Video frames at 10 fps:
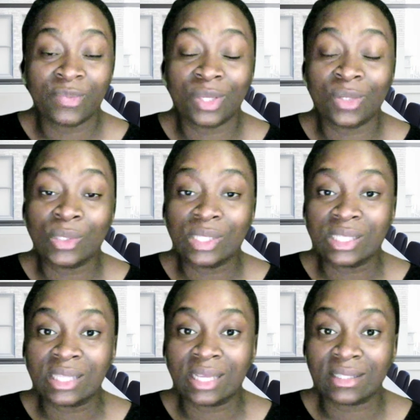we can notice
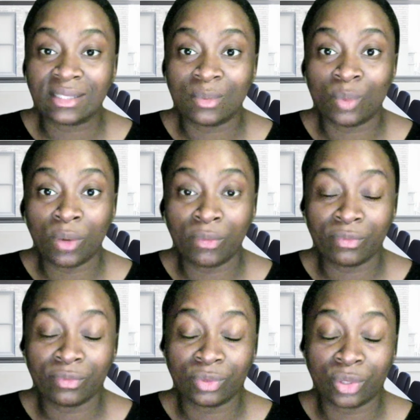that wealth
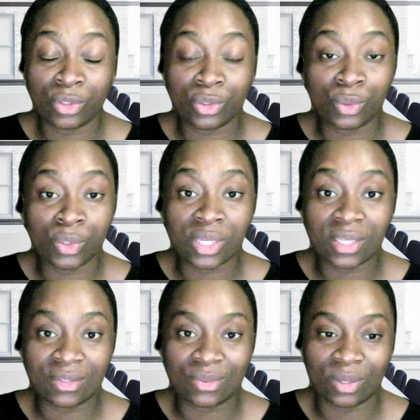does two things
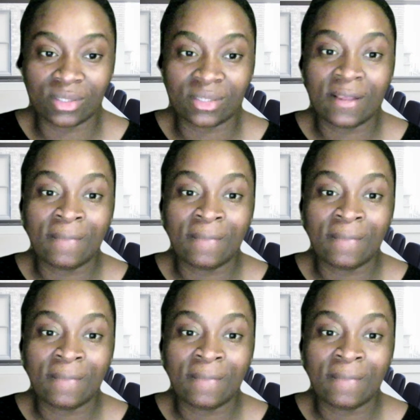to us.